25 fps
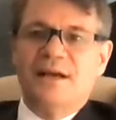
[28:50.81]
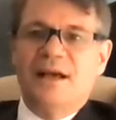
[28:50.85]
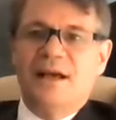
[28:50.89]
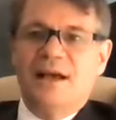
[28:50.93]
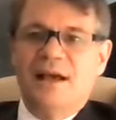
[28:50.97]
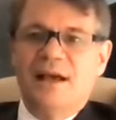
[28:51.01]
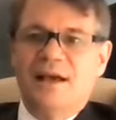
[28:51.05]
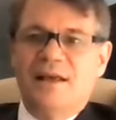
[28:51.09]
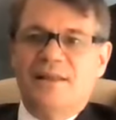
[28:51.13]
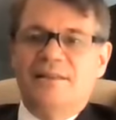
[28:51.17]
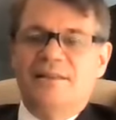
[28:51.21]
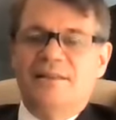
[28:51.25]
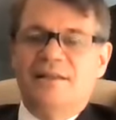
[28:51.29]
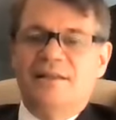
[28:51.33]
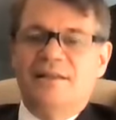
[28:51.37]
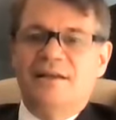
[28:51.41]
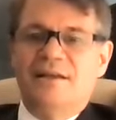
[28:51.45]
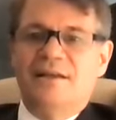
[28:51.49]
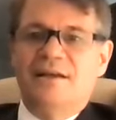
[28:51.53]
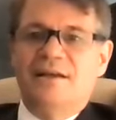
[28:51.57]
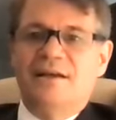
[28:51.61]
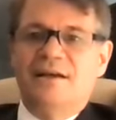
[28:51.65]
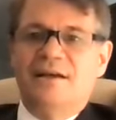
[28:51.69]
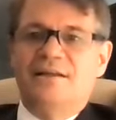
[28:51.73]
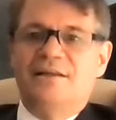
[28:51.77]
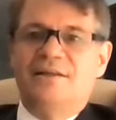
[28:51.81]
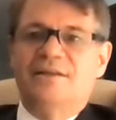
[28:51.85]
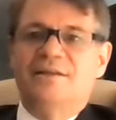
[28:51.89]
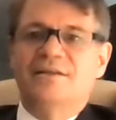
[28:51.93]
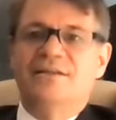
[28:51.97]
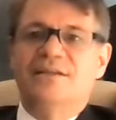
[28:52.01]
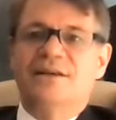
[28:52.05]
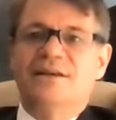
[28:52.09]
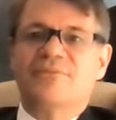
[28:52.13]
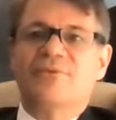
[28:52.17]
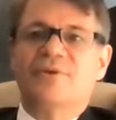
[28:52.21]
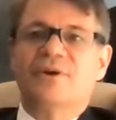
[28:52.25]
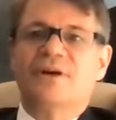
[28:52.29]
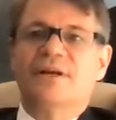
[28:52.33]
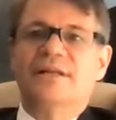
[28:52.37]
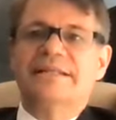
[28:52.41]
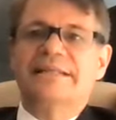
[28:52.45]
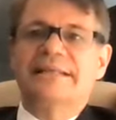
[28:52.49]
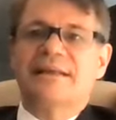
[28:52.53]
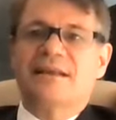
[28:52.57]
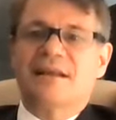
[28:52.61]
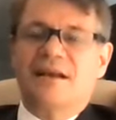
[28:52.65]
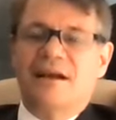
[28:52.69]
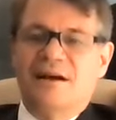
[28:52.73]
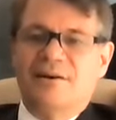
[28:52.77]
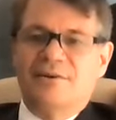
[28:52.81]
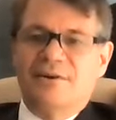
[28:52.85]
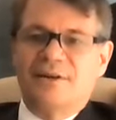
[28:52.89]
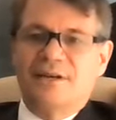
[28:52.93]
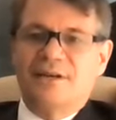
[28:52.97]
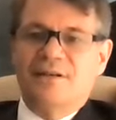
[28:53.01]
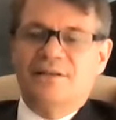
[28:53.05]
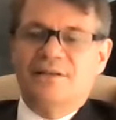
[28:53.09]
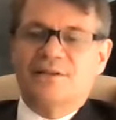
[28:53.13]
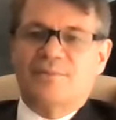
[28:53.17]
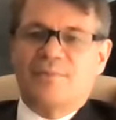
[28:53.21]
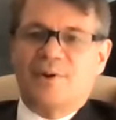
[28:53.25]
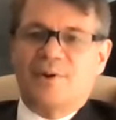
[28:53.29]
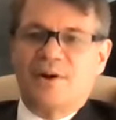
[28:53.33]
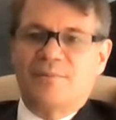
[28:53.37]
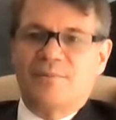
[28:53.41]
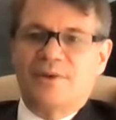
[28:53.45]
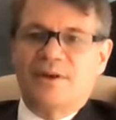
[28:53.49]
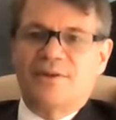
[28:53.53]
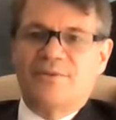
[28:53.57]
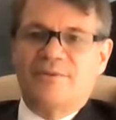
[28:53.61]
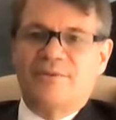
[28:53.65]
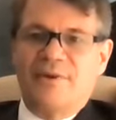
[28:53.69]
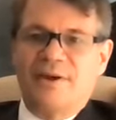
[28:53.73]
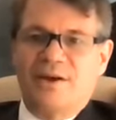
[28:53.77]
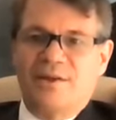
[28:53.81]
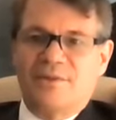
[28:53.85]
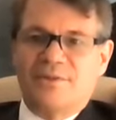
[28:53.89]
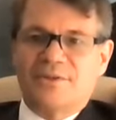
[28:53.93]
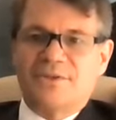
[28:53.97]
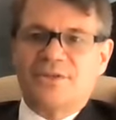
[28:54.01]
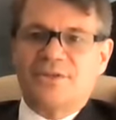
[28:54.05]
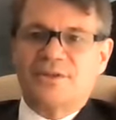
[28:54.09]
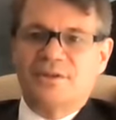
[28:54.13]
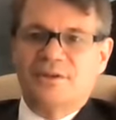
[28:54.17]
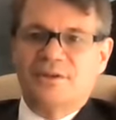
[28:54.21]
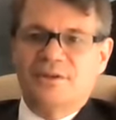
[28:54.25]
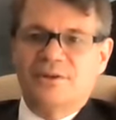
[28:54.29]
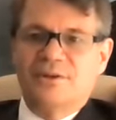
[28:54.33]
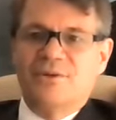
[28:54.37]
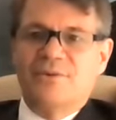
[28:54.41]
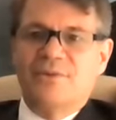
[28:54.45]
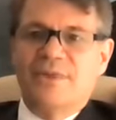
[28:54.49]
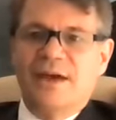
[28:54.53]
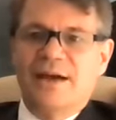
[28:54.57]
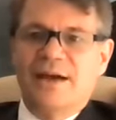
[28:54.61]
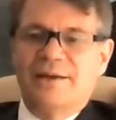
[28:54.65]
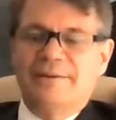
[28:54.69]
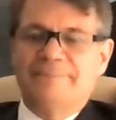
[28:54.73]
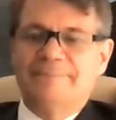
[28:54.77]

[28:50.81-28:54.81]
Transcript: and the different county Department of Health to do that.